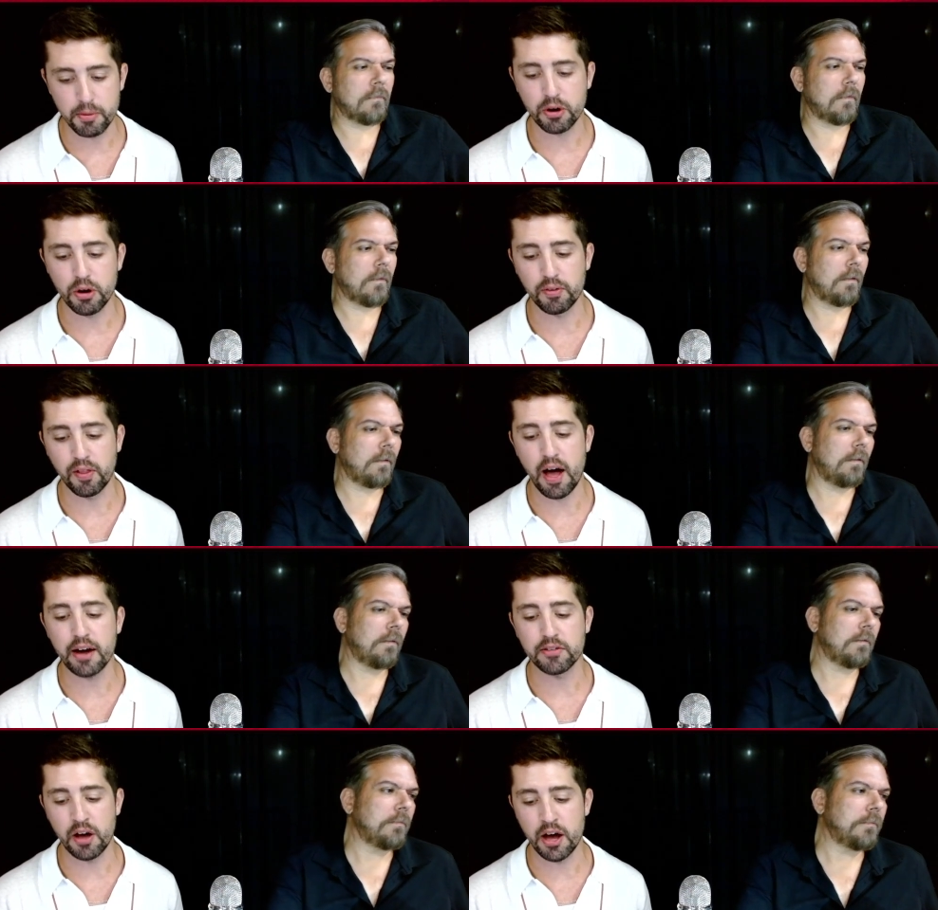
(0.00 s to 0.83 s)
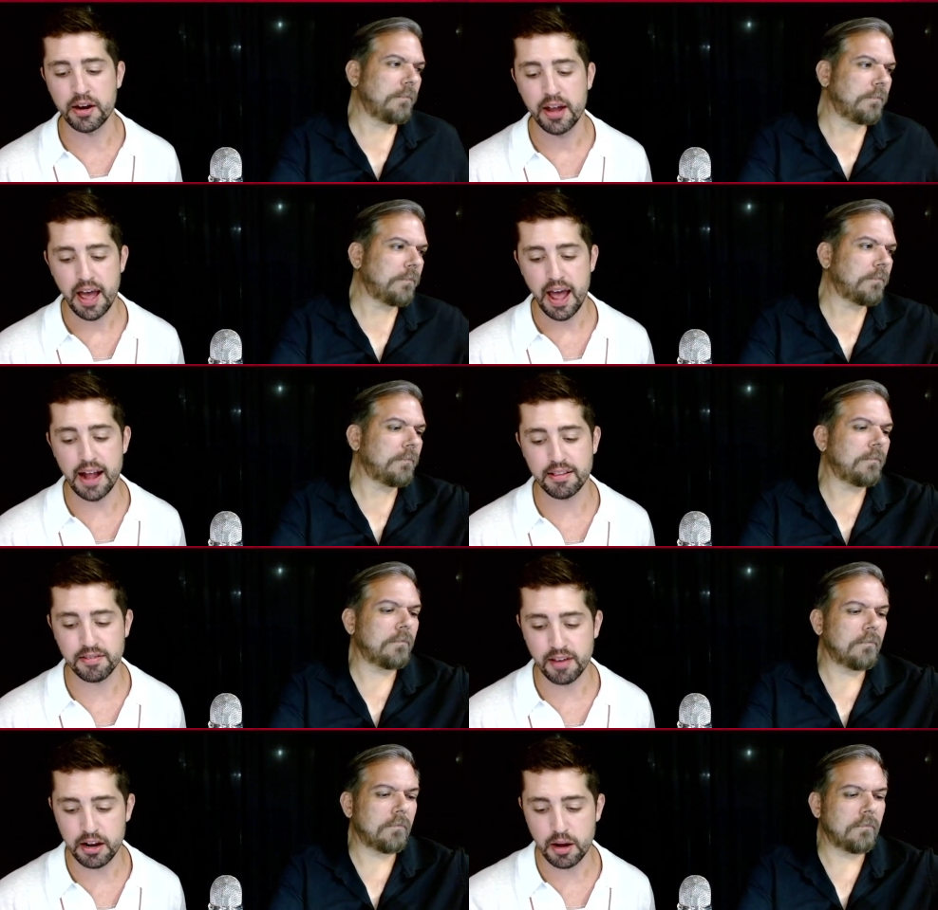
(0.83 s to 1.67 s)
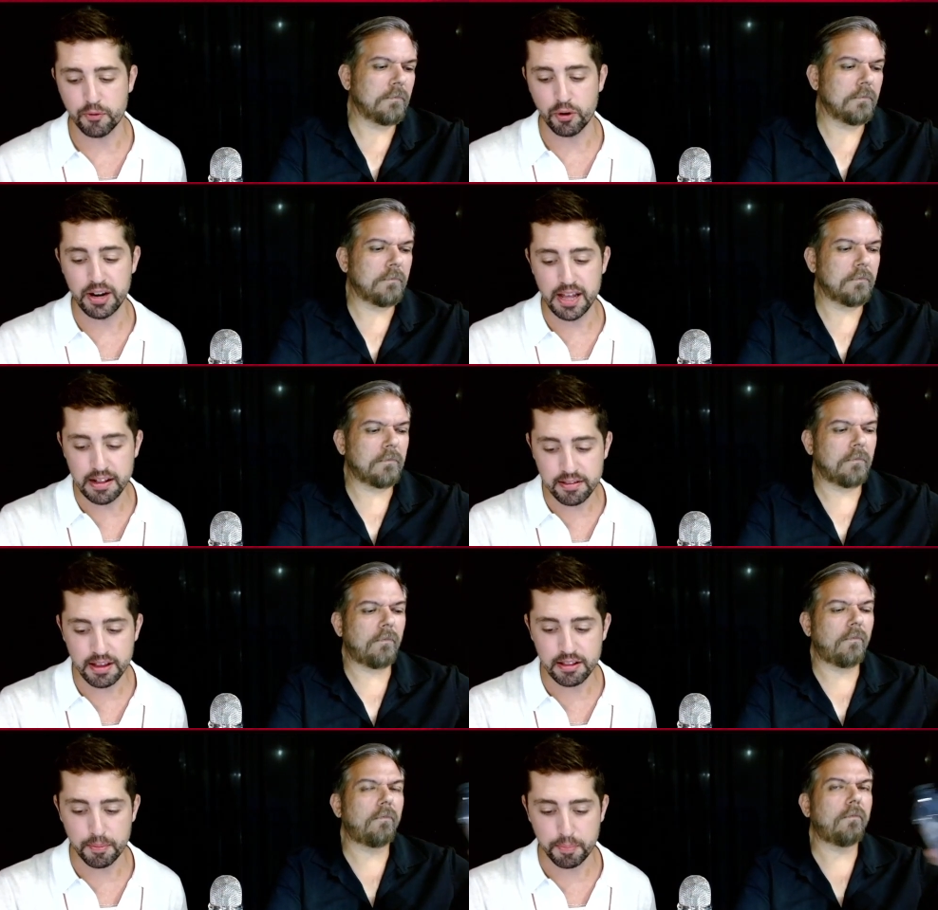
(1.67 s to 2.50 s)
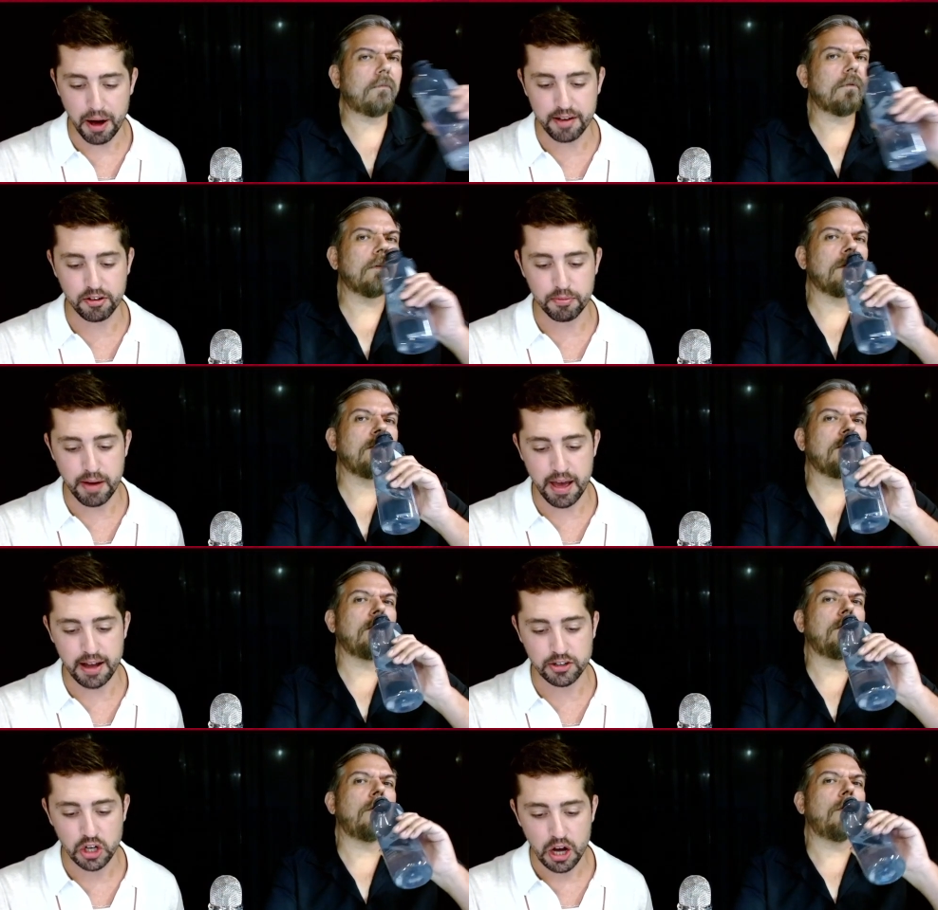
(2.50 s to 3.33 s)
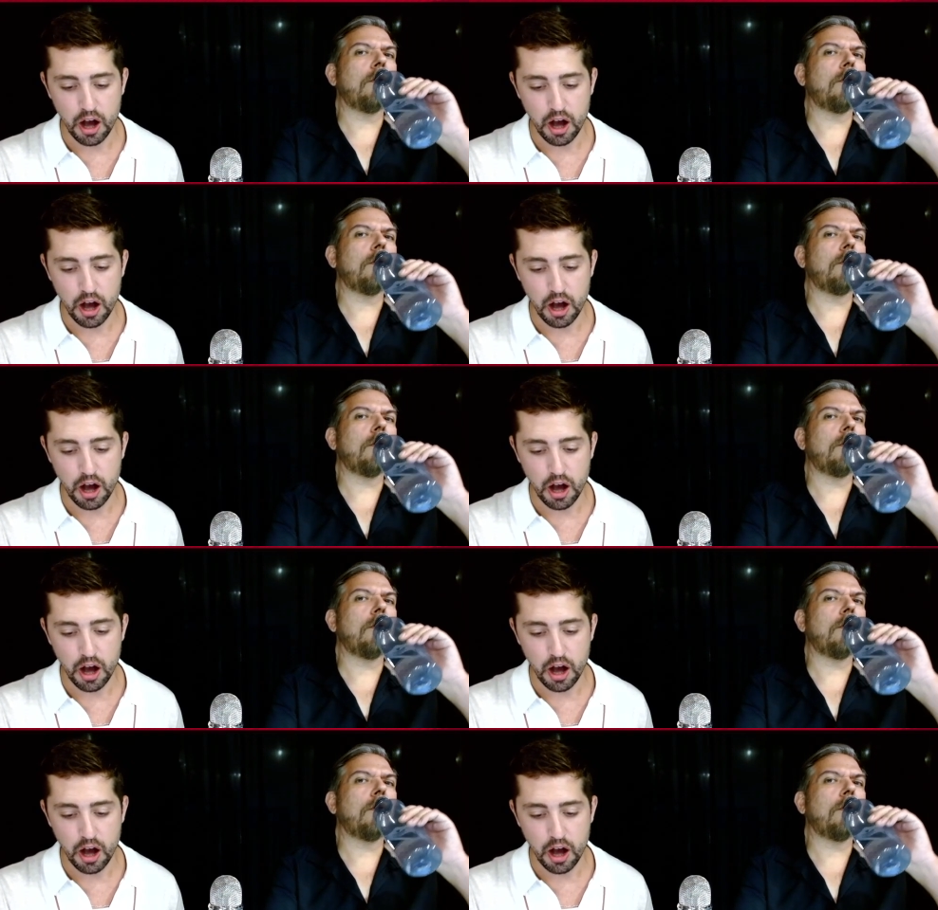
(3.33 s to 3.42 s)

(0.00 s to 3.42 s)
Speaker 1: promo code LOCKEDON at sign up for an instant deposit match